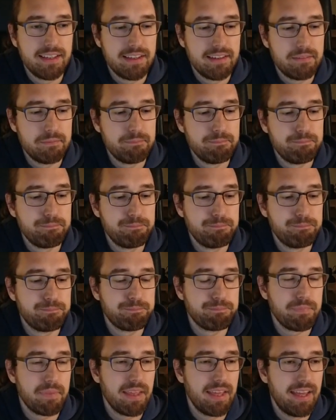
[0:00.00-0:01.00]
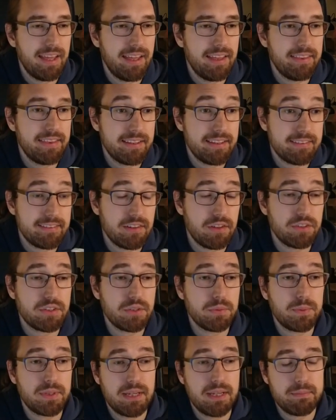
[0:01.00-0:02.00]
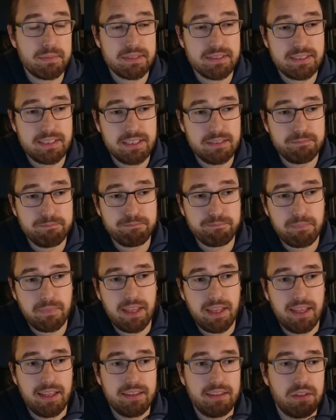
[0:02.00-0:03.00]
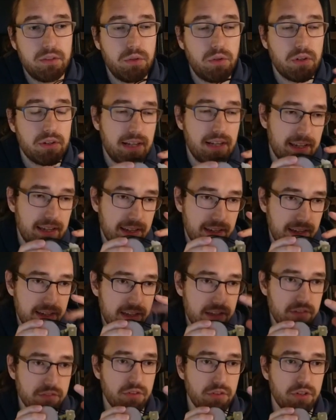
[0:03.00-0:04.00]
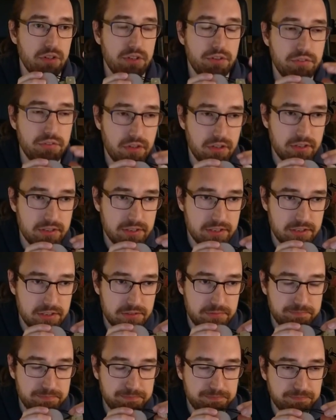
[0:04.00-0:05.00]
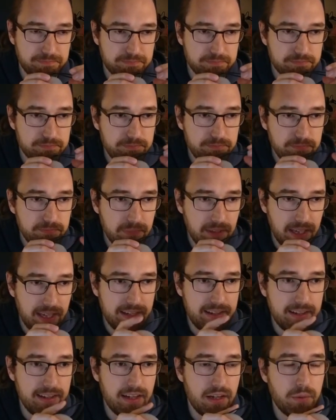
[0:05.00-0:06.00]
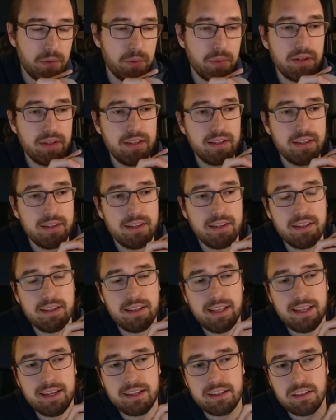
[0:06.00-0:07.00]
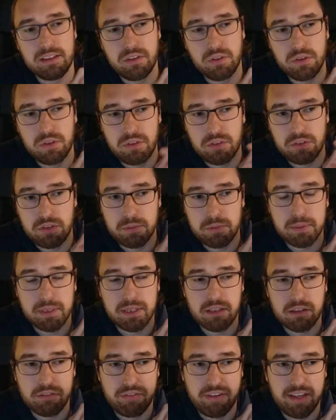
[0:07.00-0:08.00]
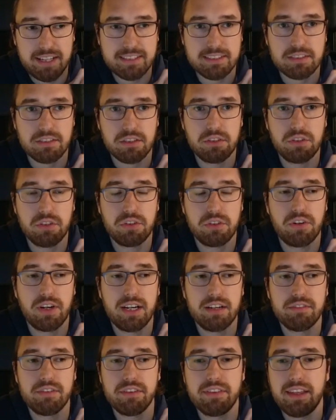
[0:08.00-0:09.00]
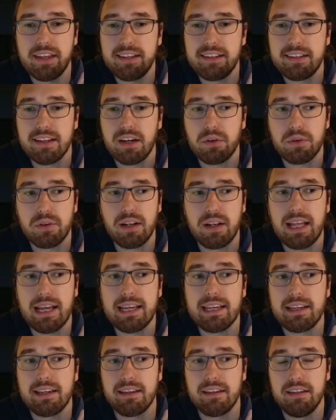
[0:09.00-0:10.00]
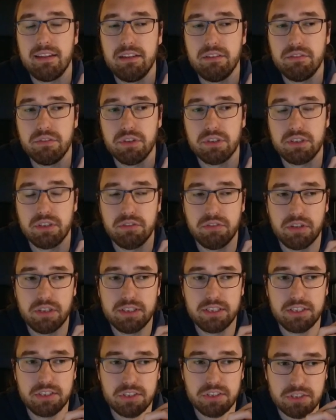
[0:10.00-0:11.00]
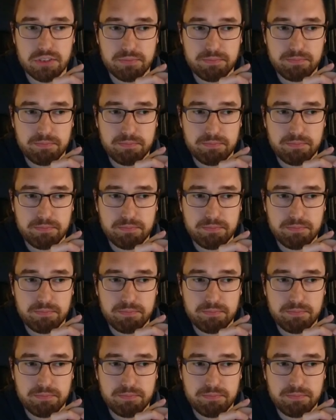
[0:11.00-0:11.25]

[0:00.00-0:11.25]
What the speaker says: And that's also what happens here. And you got like inverted voltage. And now, like your typical FETs on your driver, they don't like inverted voltages.